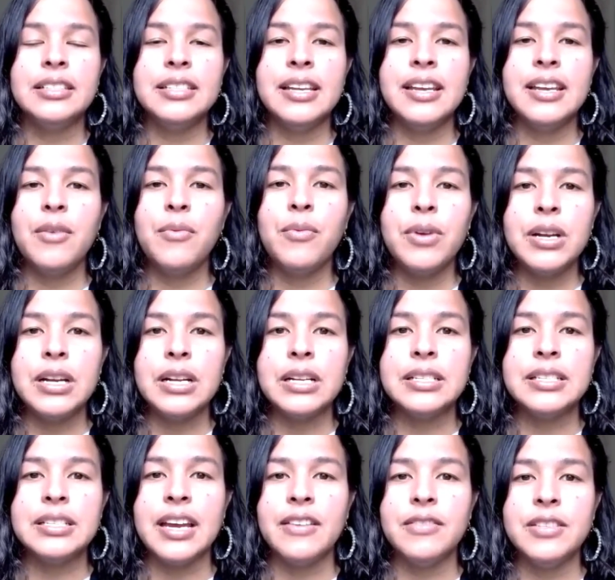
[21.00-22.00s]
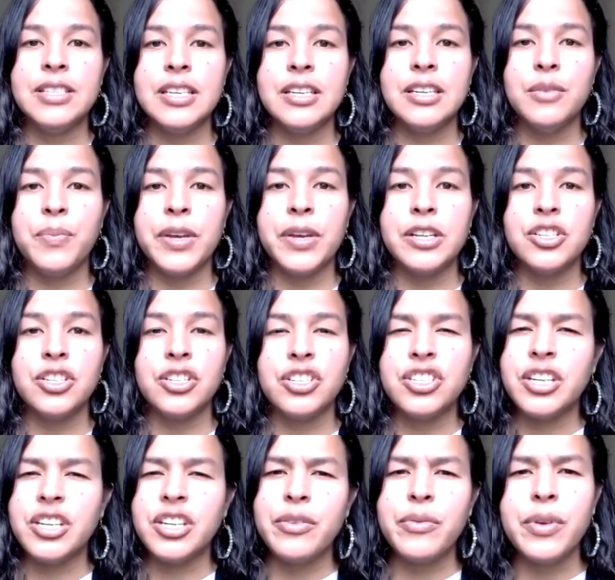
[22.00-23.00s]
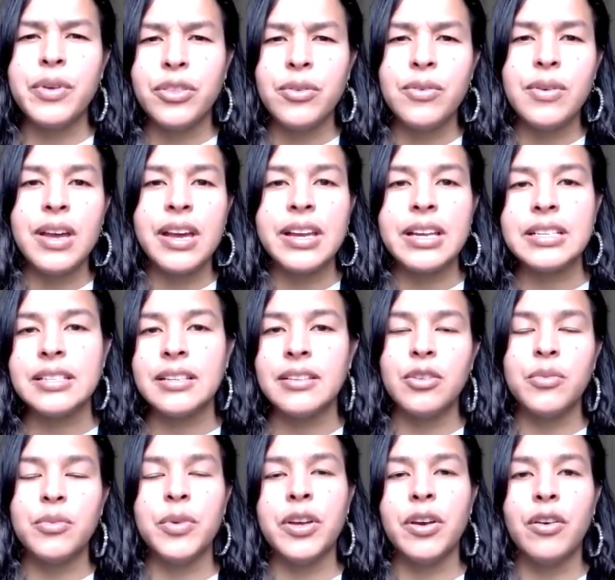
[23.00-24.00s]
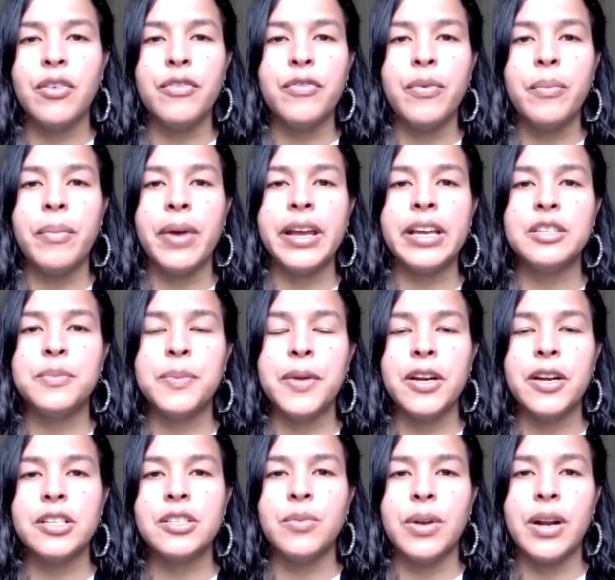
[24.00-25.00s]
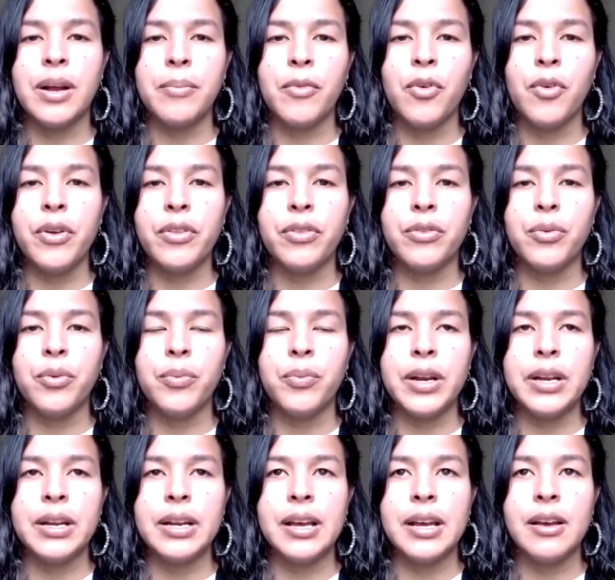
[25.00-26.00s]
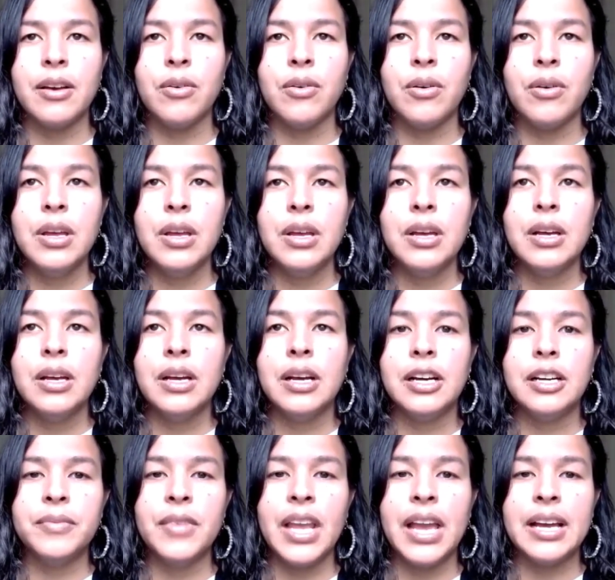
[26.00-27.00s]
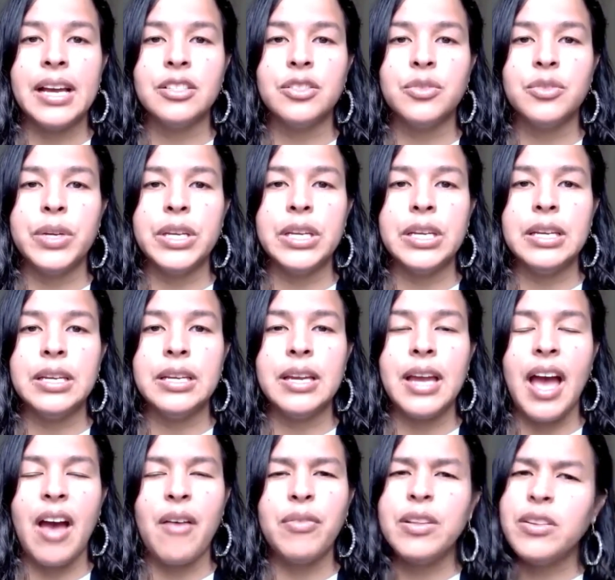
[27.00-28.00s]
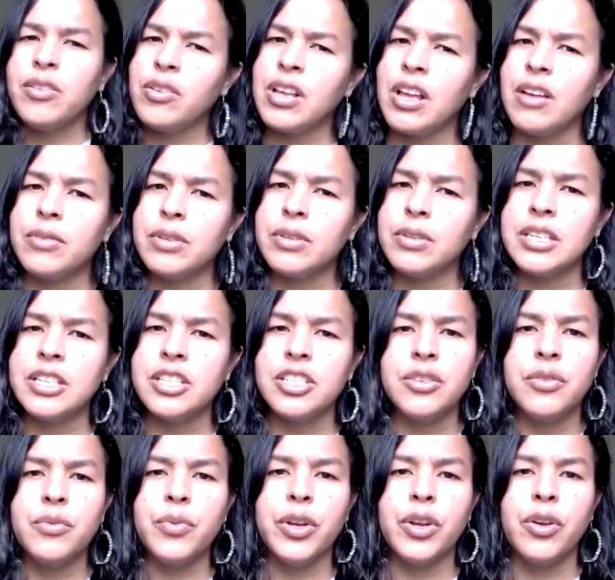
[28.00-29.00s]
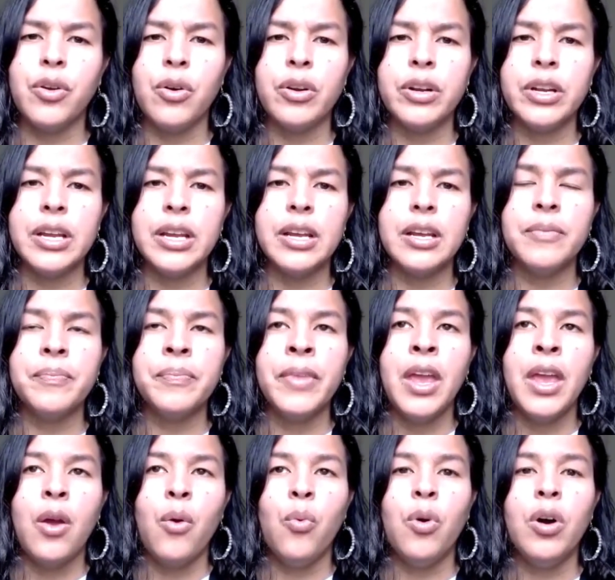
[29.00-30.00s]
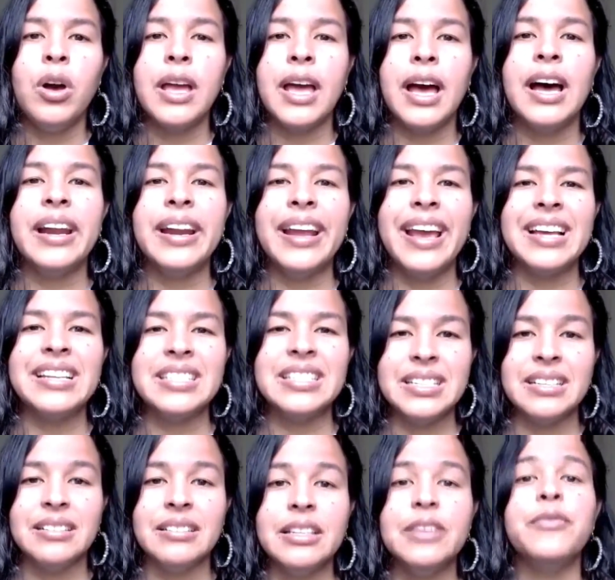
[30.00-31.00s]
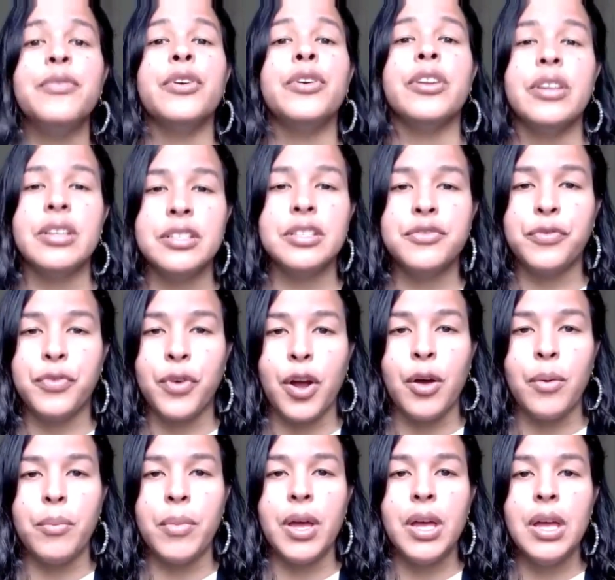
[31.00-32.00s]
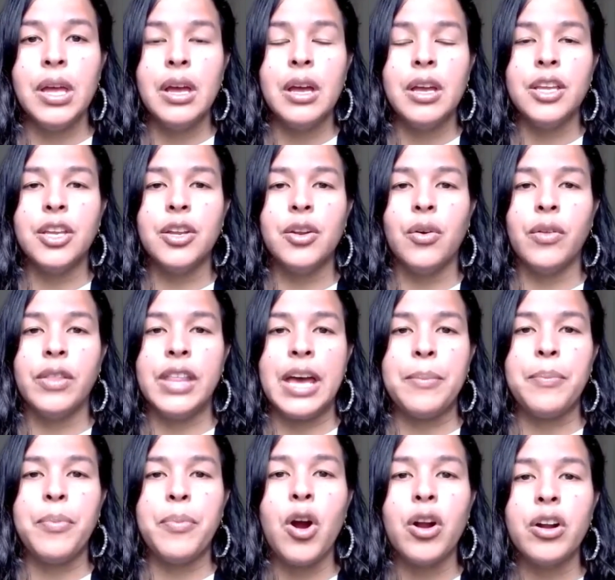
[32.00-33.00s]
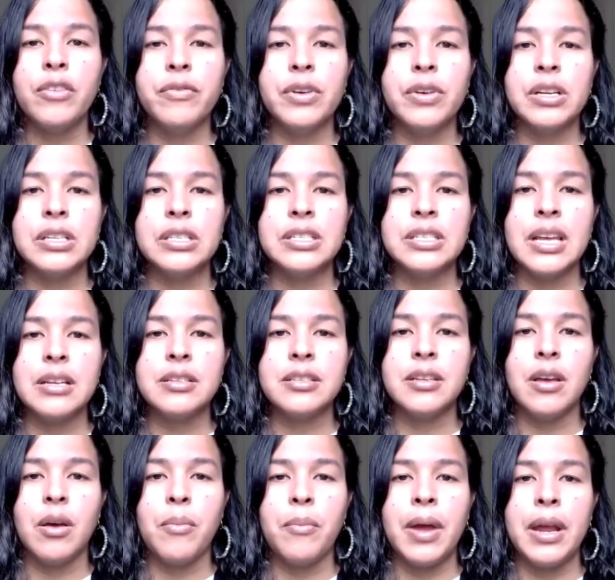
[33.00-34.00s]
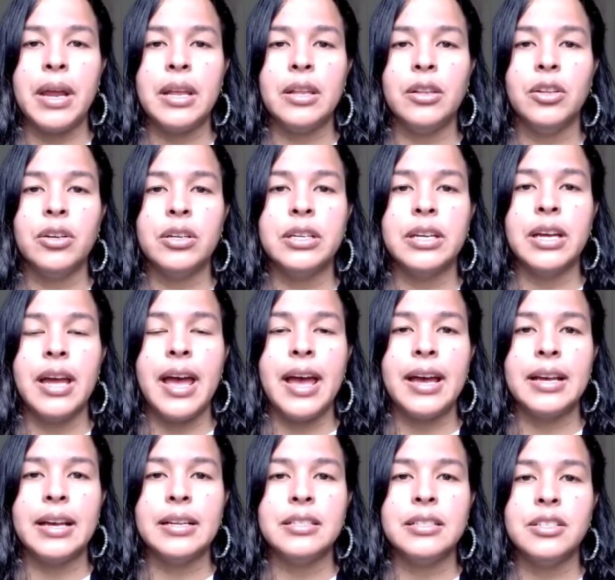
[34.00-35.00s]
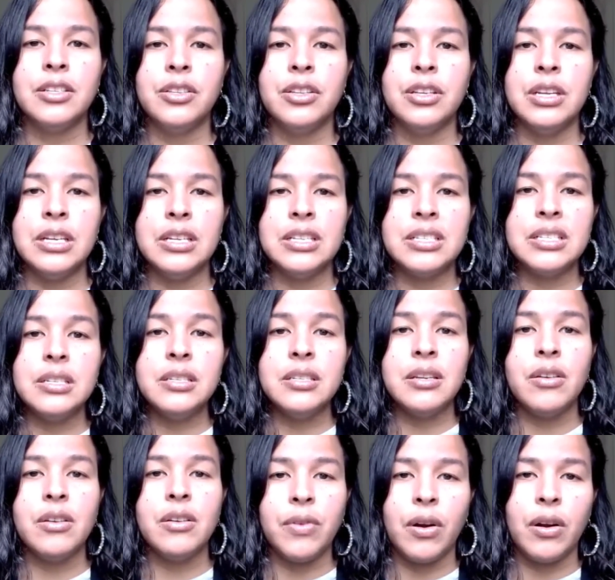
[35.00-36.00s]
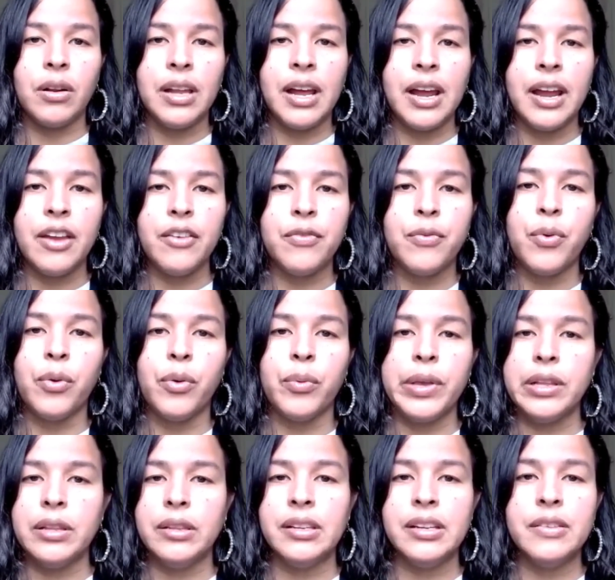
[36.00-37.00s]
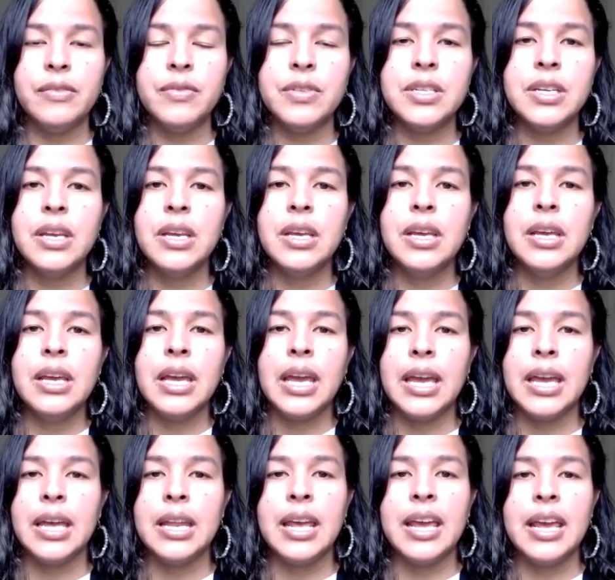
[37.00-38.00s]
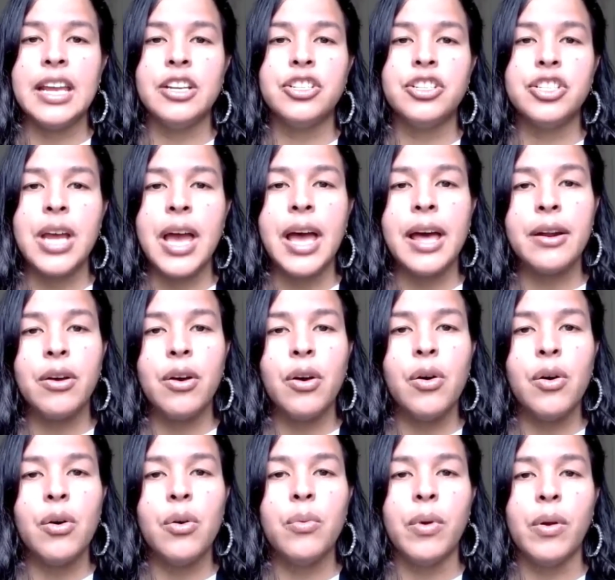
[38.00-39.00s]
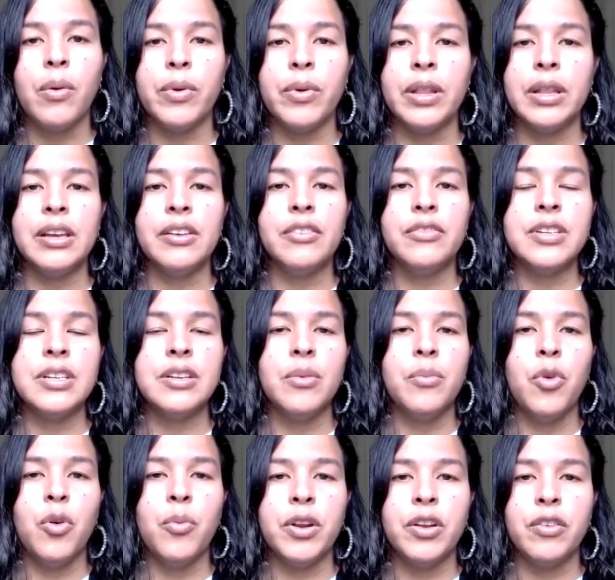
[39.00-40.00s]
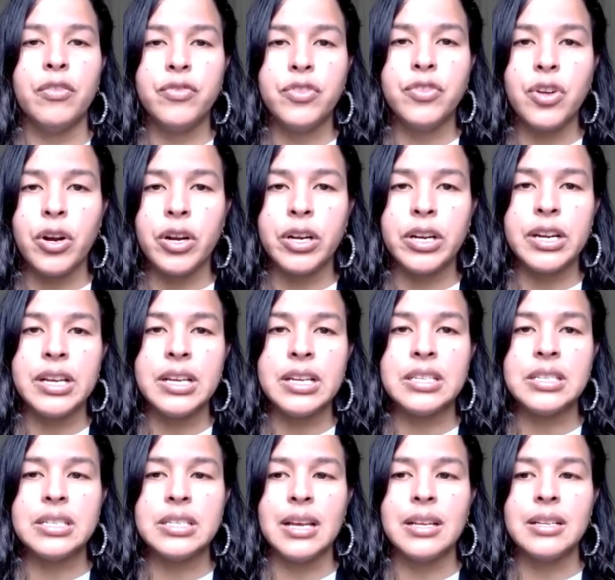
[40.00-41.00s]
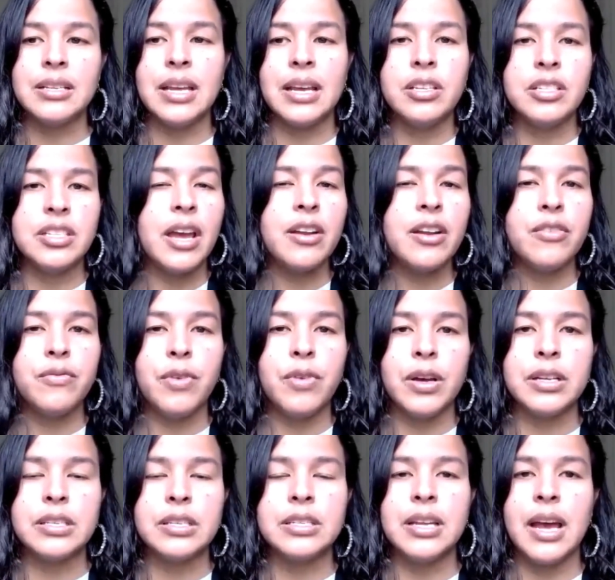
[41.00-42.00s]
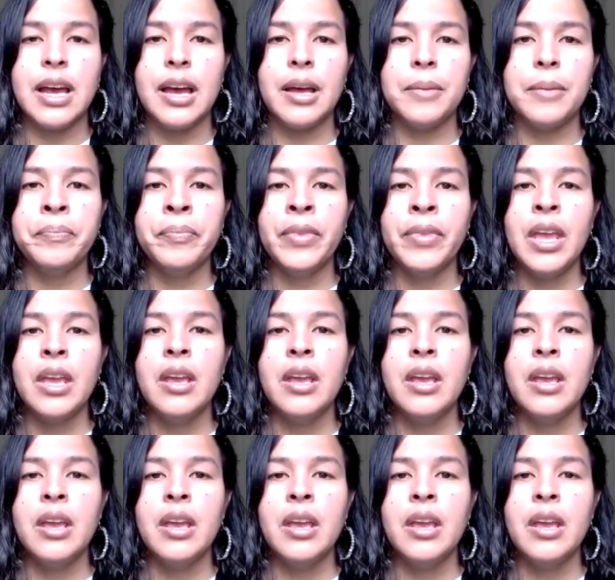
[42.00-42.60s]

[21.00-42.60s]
Today I wanted to dive deep and just share with you guys a little bit of my experience, what I'm going through right now, as we have a little conversation regarding what God has delivered us from. That part of us that some might look as the season of our life where we lived in a shadow, where we lived in a moment of darkness, that side of us that